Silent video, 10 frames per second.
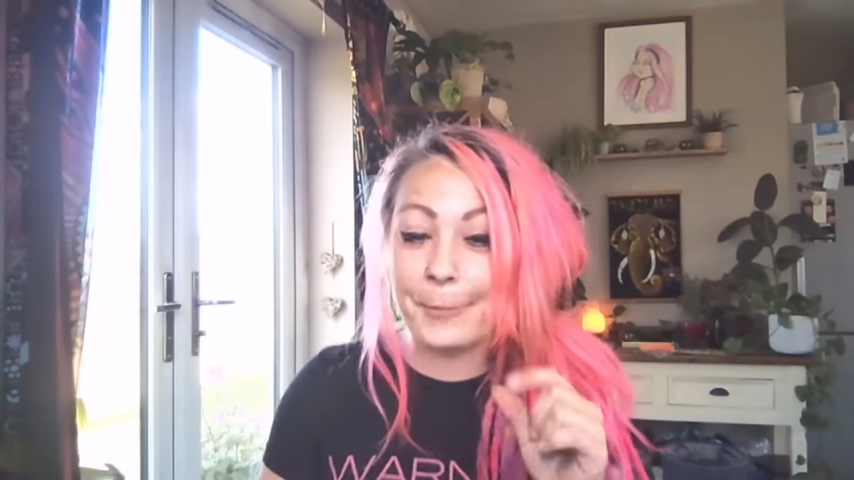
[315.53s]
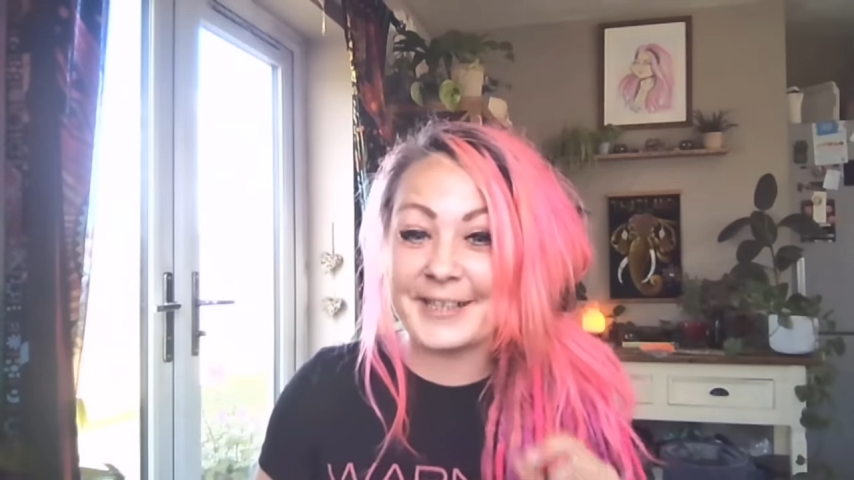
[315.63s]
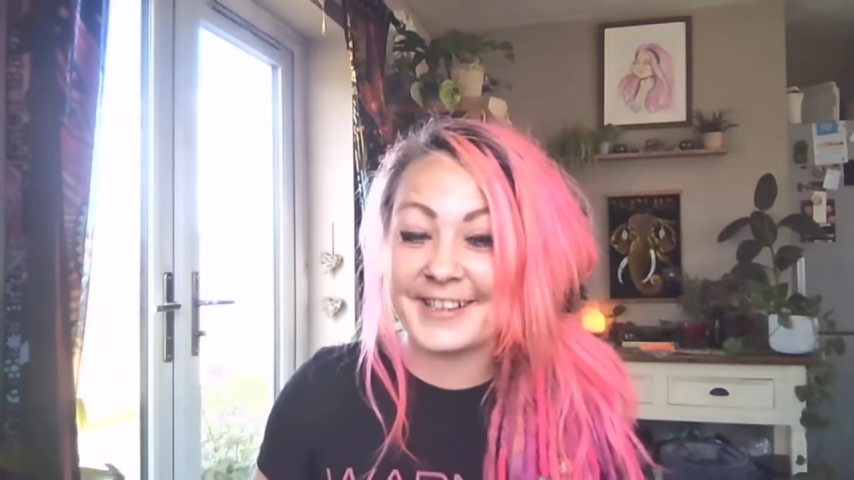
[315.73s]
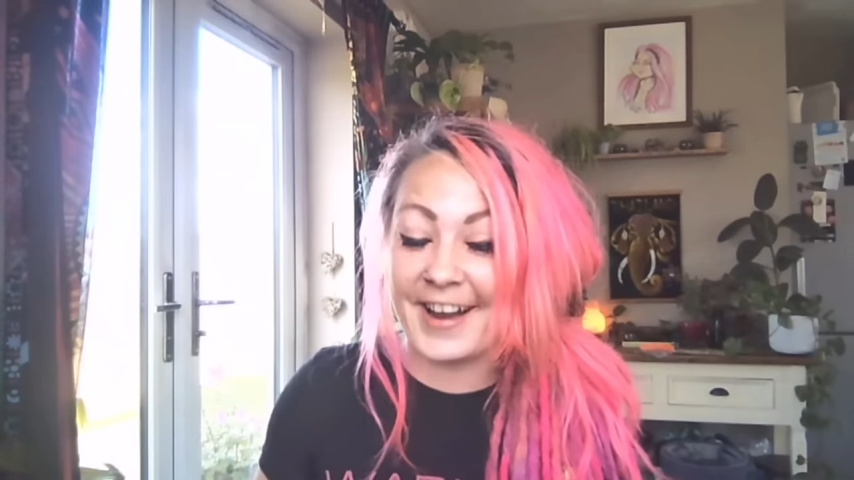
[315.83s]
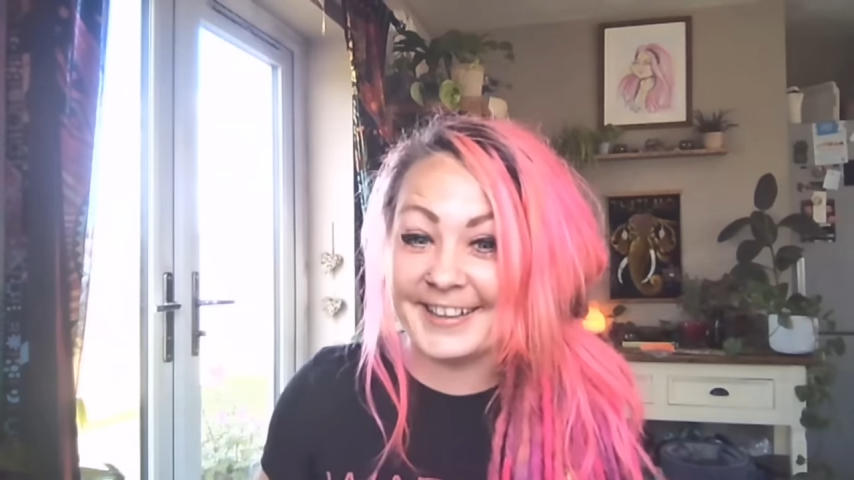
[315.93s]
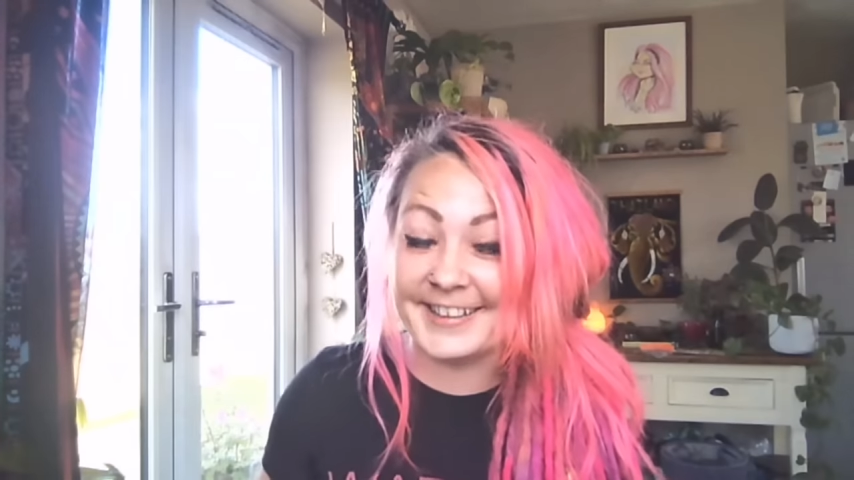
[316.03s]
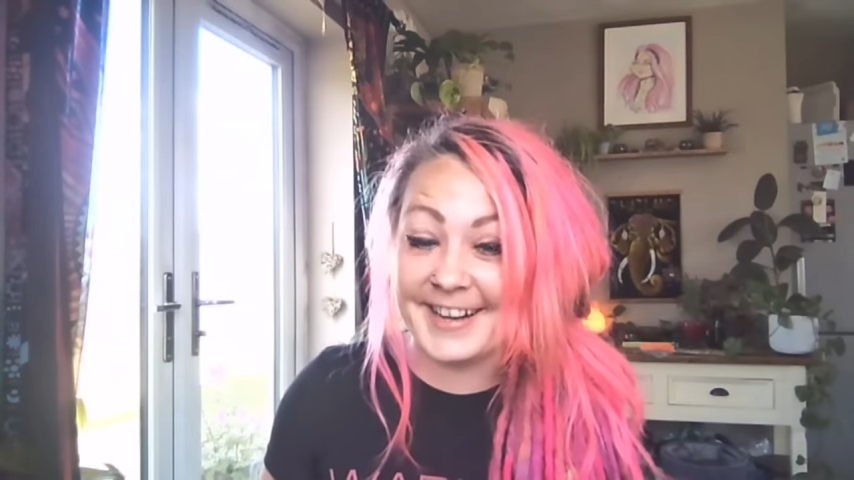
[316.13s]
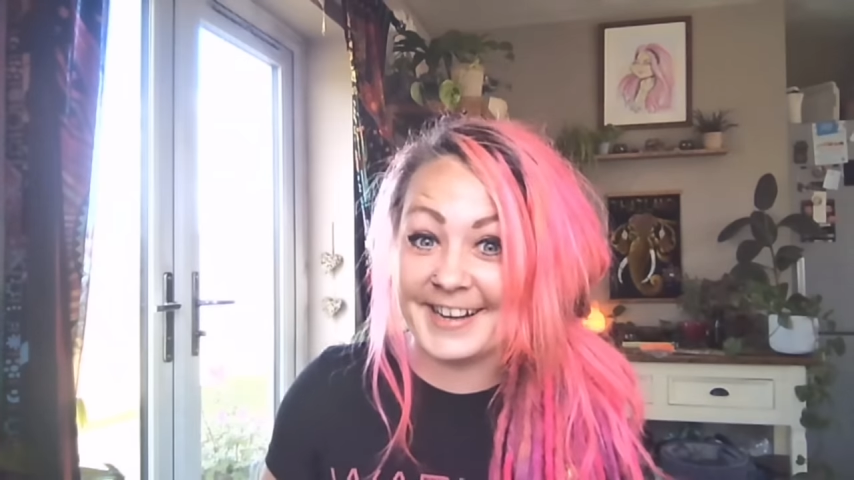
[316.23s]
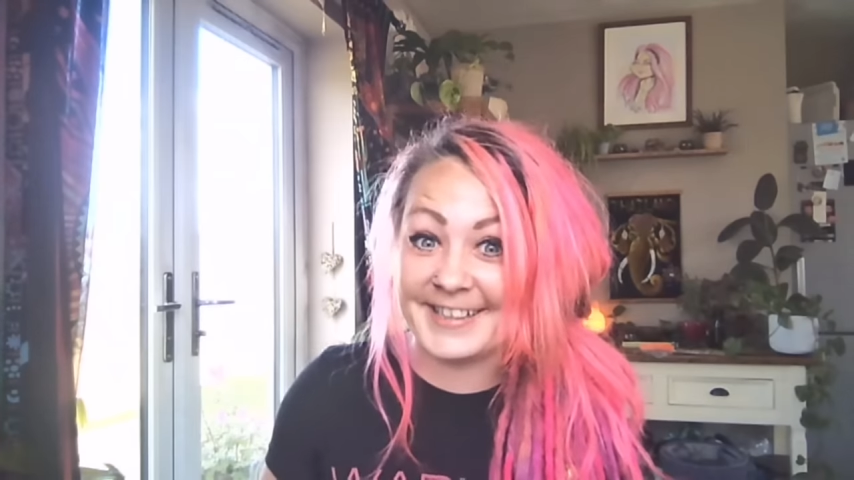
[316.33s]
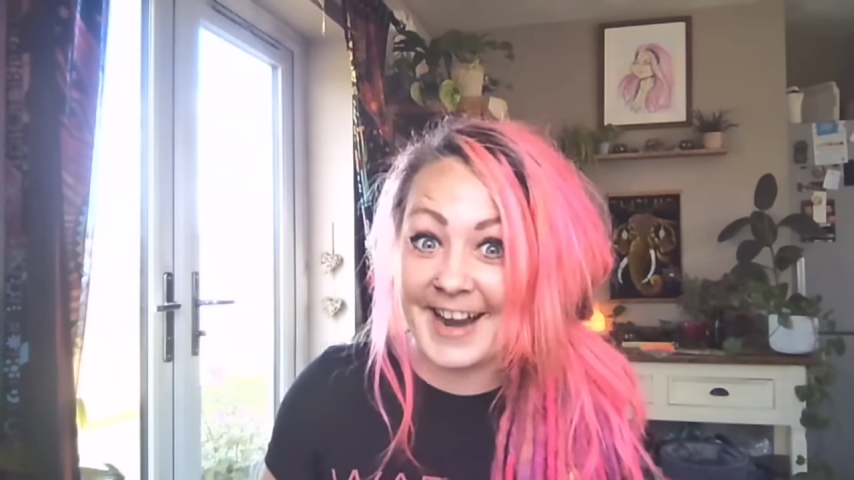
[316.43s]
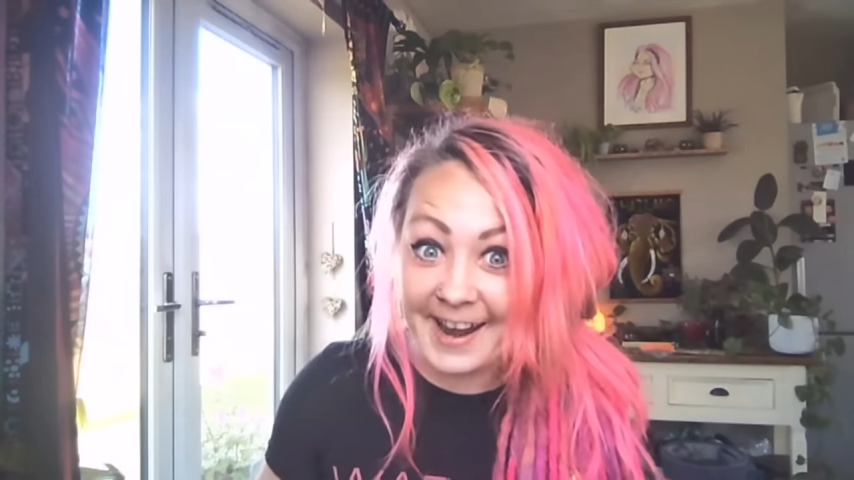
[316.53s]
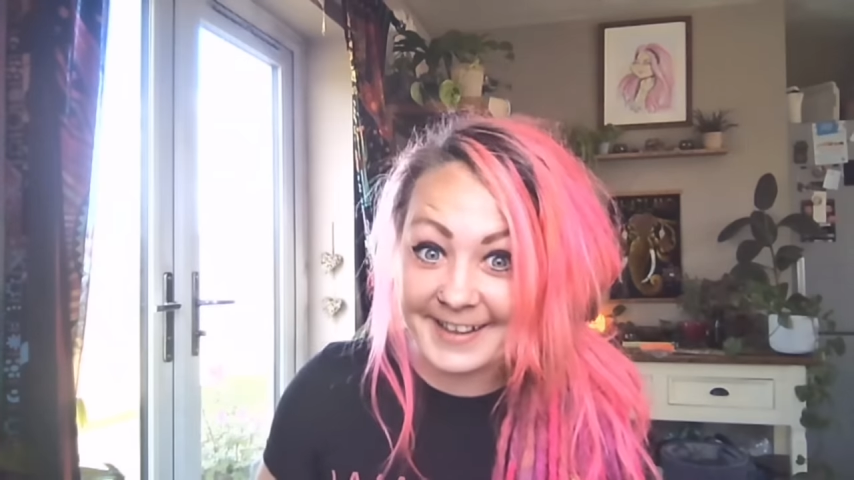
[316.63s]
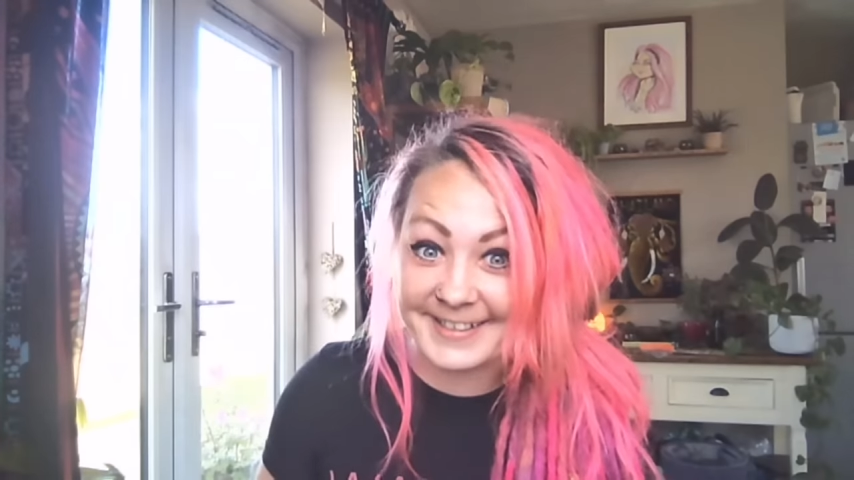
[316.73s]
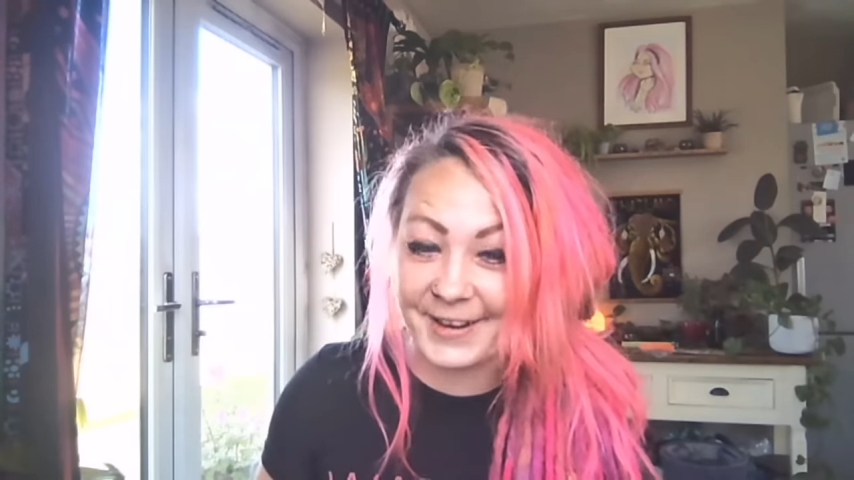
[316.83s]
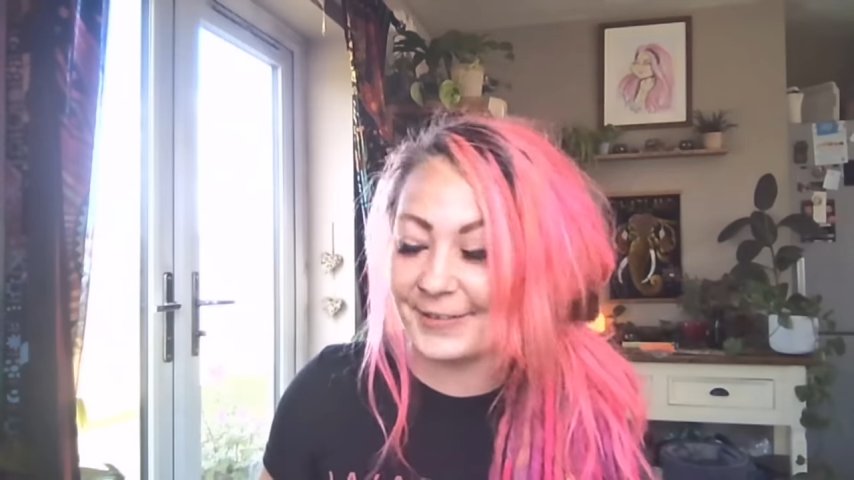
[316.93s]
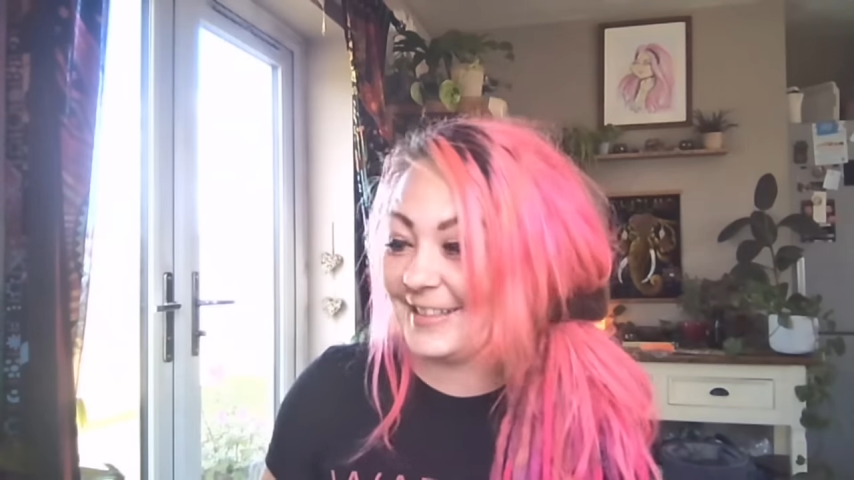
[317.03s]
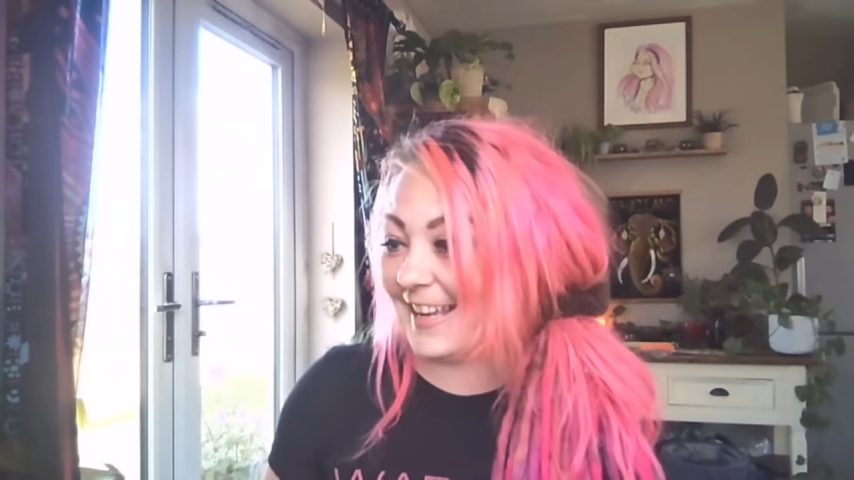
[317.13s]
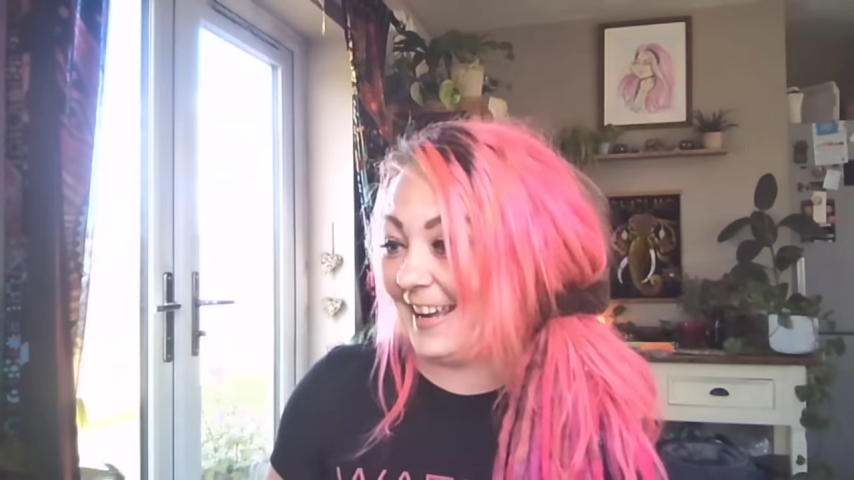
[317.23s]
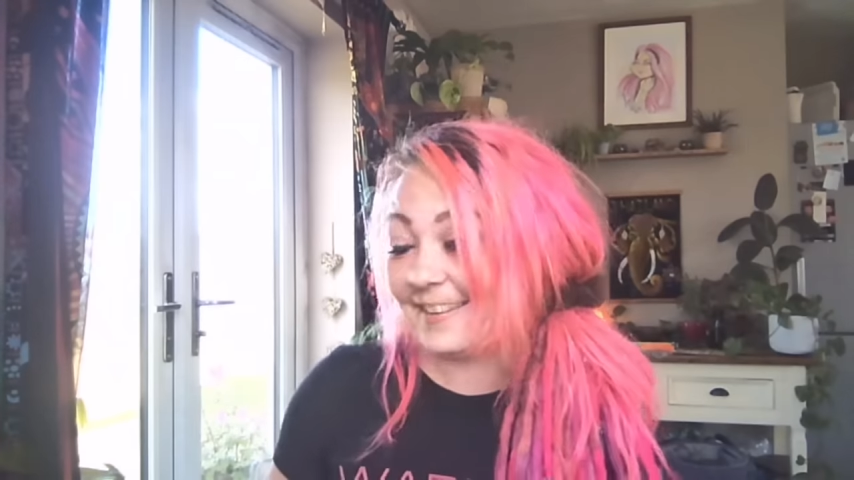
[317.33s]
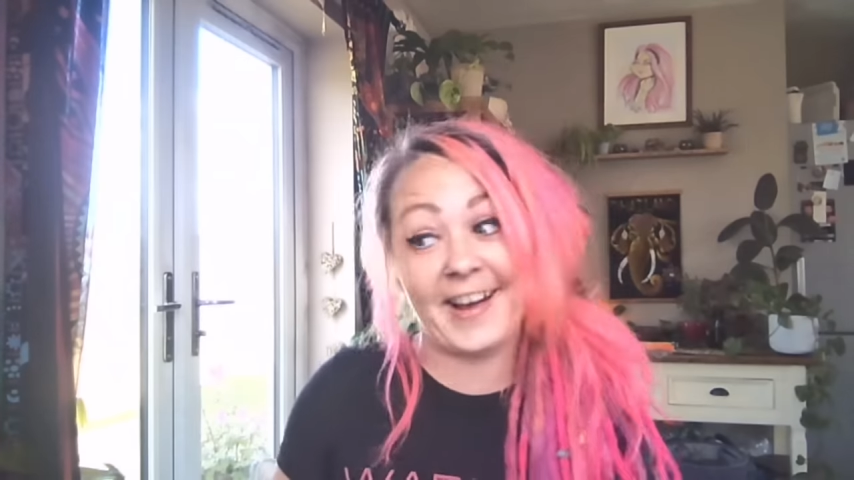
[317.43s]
be signing an NDA to go into here.